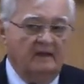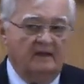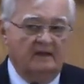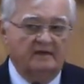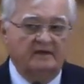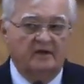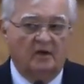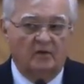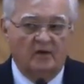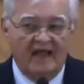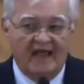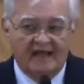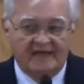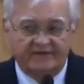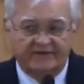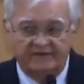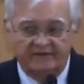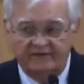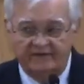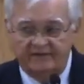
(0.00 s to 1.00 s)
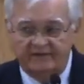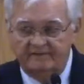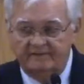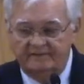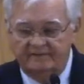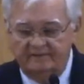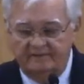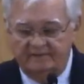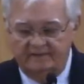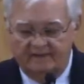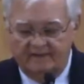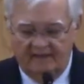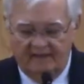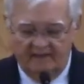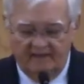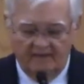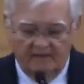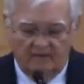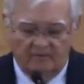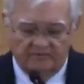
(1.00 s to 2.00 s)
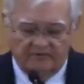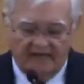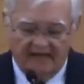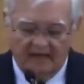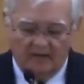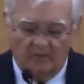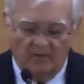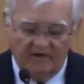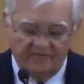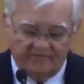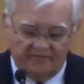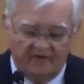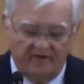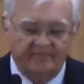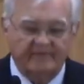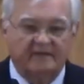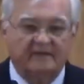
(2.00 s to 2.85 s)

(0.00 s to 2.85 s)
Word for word: Don't add to it, don't take away from it.